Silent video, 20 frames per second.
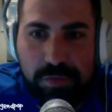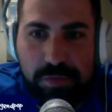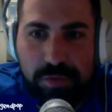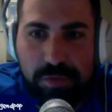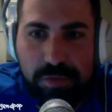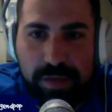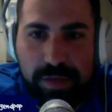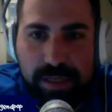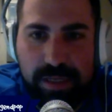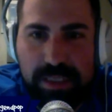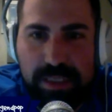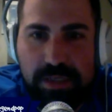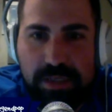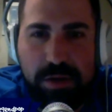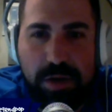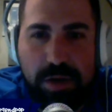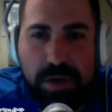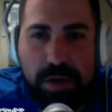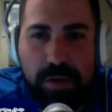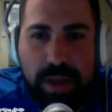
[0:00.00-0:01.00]
They still don't
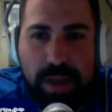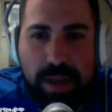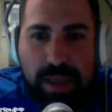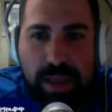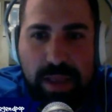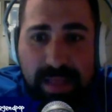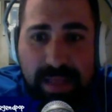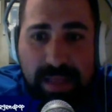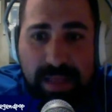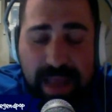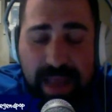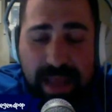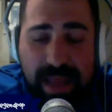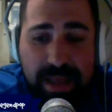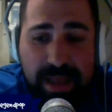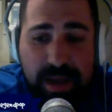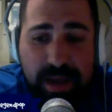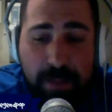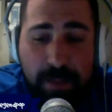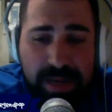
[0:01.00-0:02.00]
know, and the
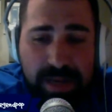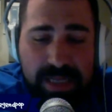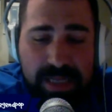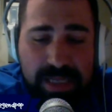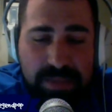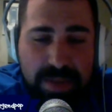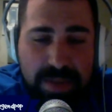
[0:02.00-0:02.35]
company that's making